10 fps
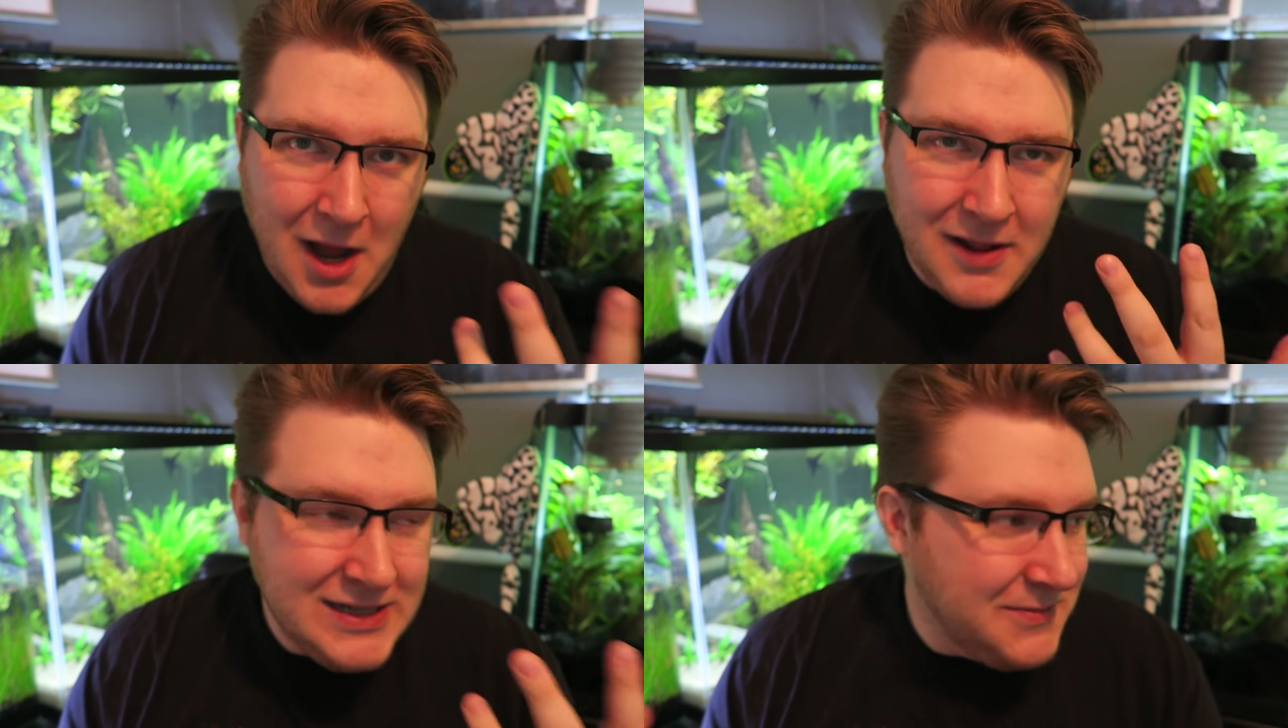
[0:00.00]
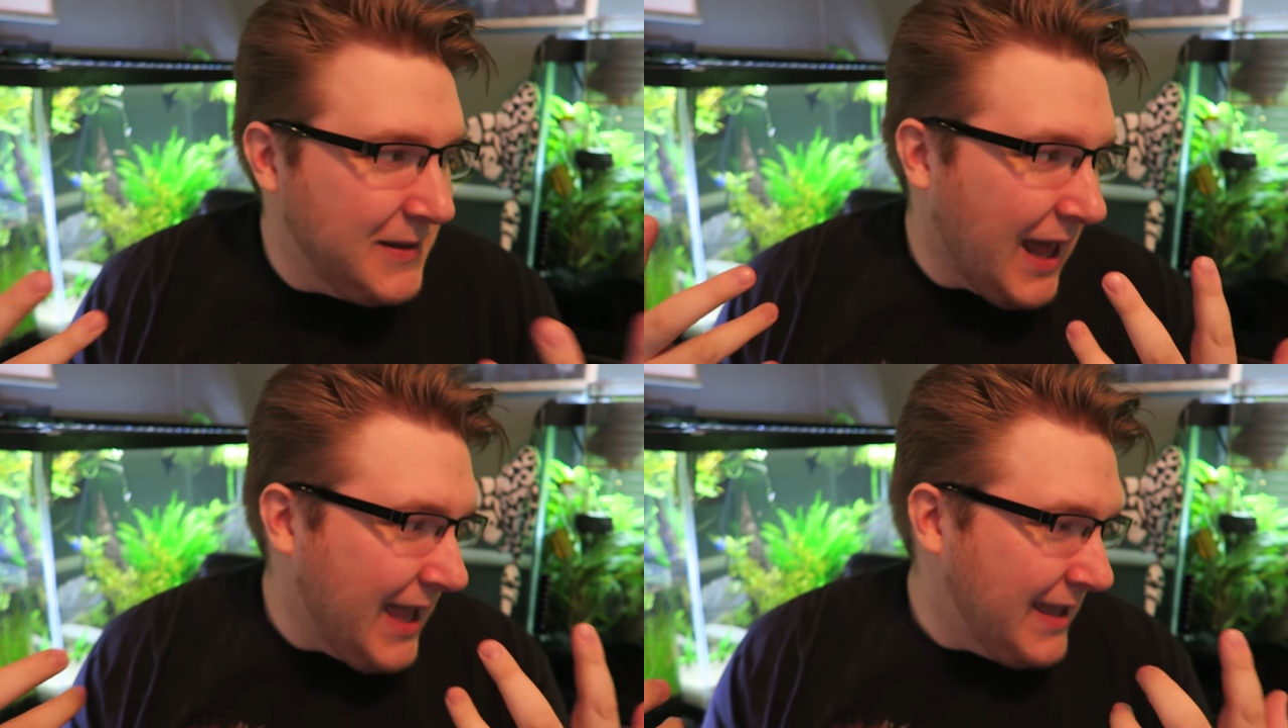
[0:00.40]
knowledge,
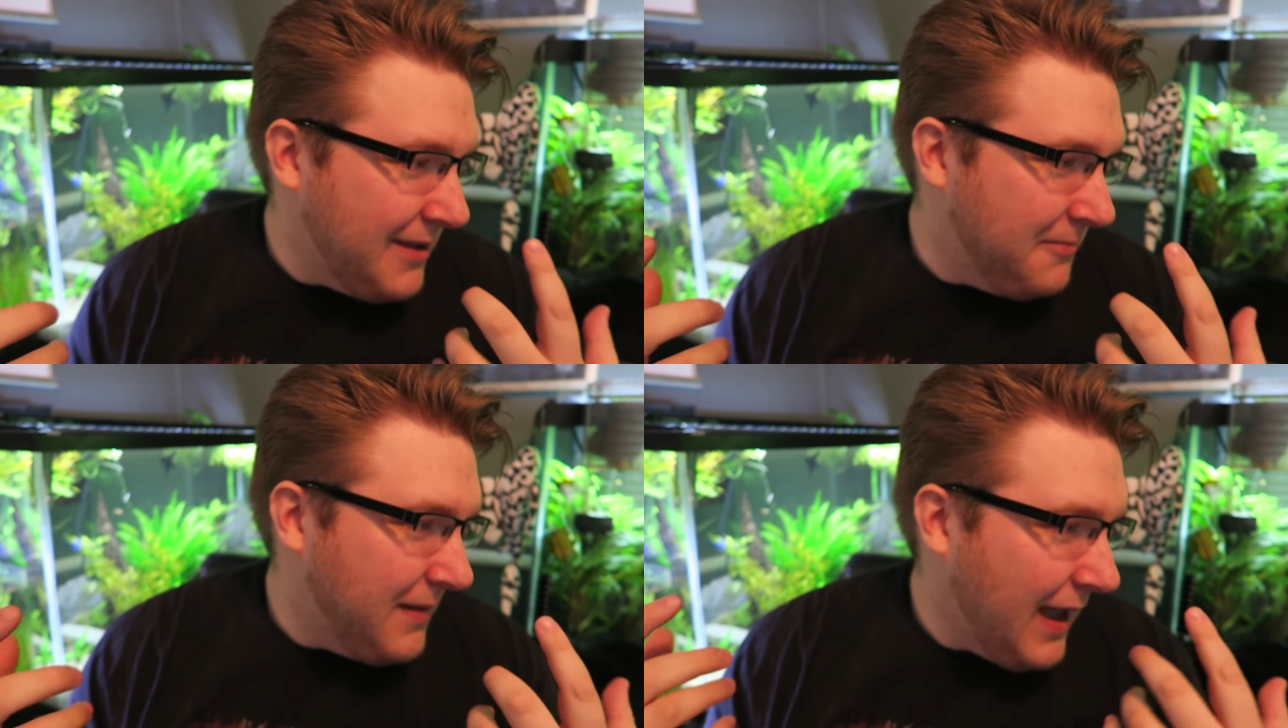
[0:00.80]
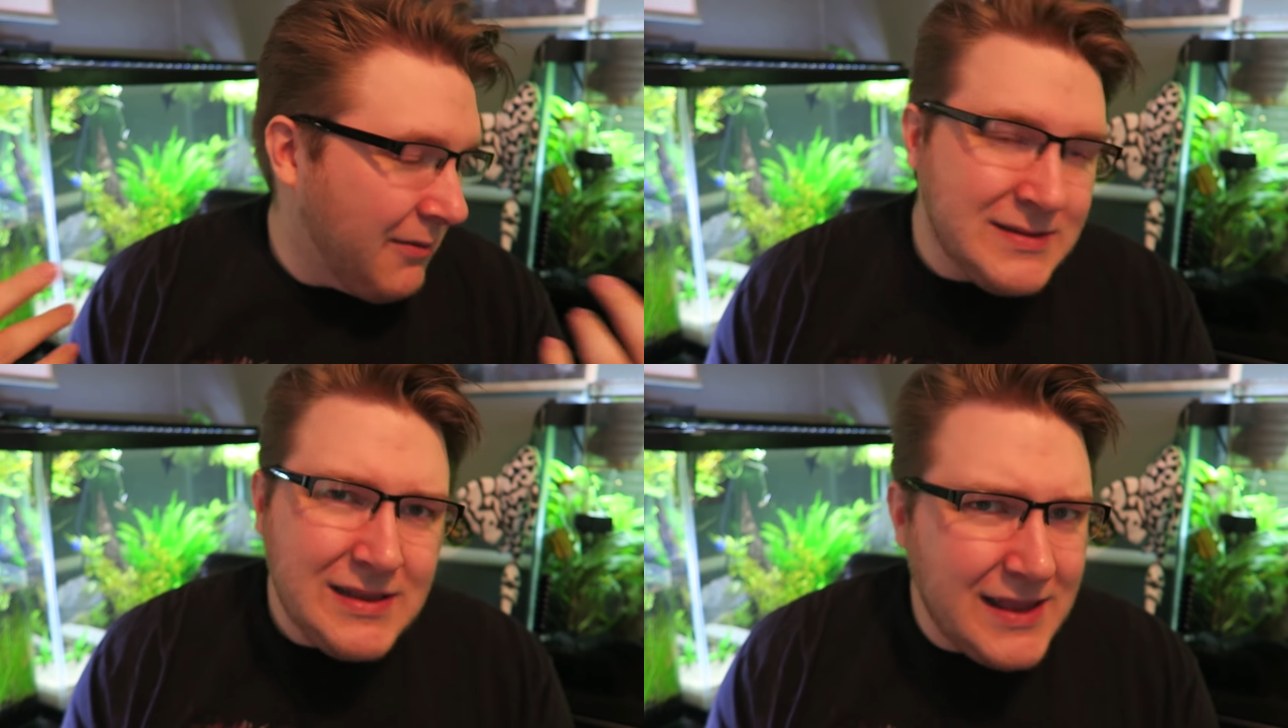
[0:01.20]
but I um
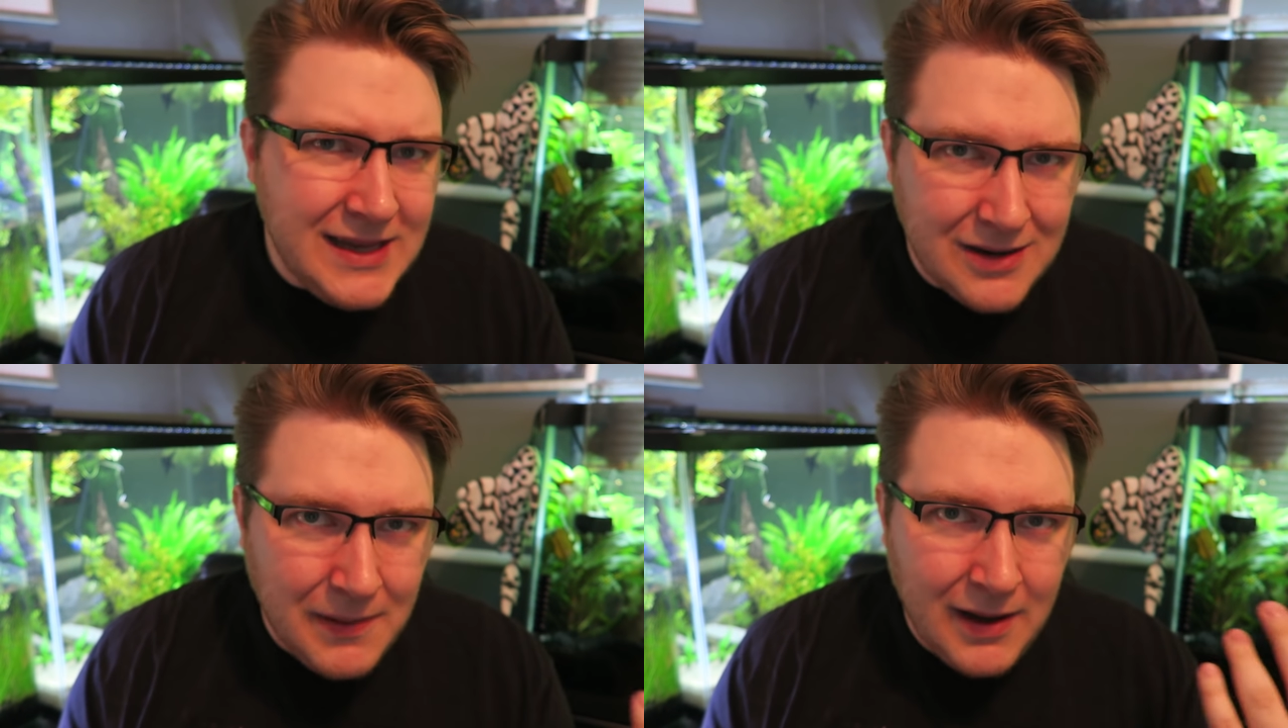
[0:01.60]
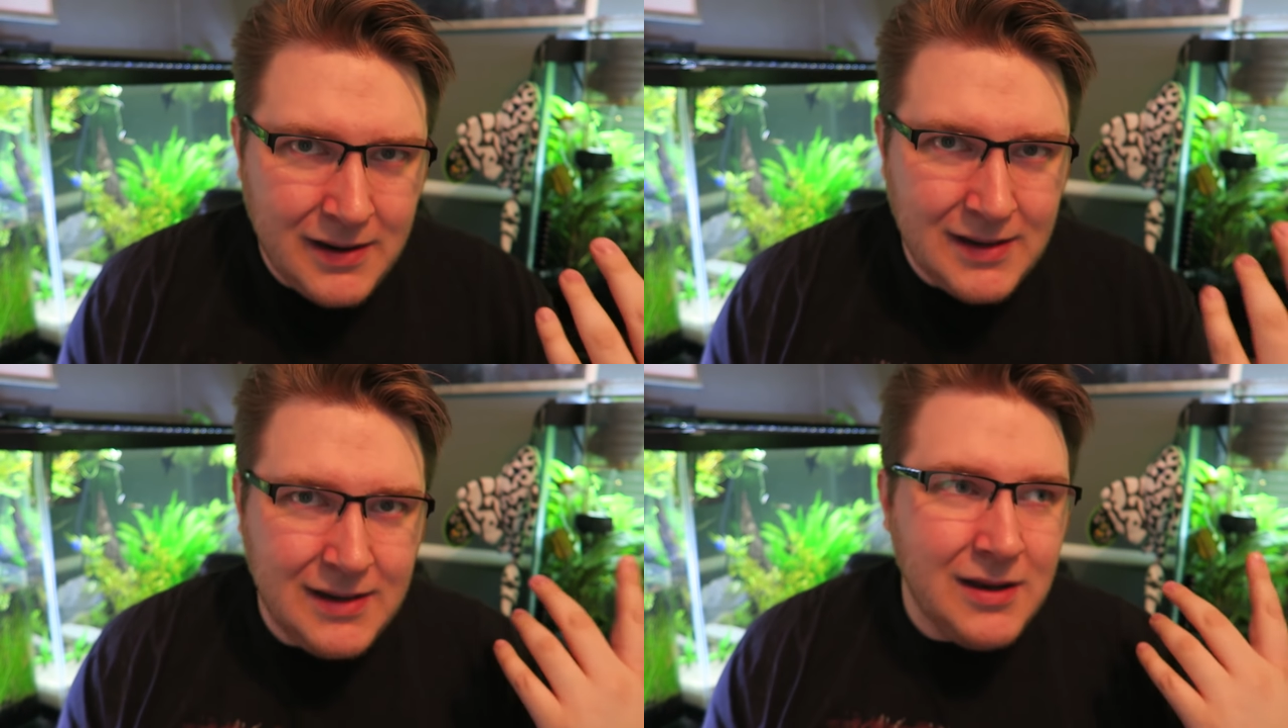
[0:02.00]
I wasn't thinking
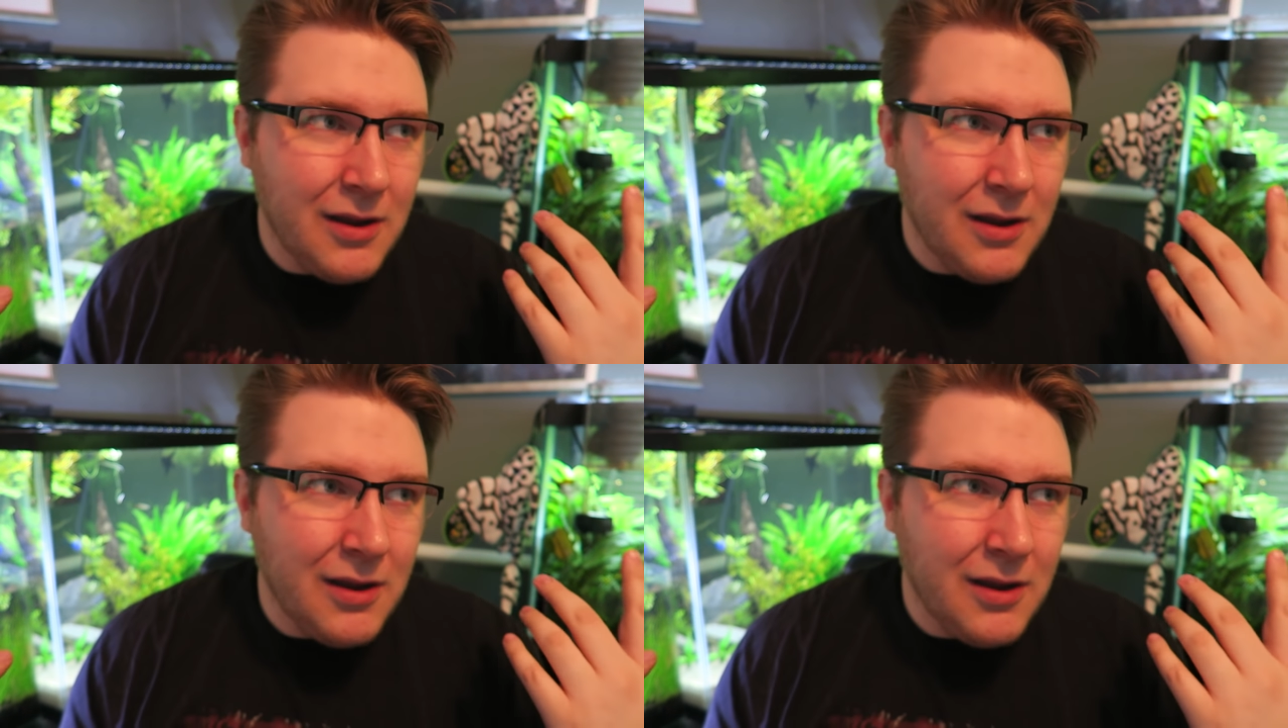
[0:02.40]
about it.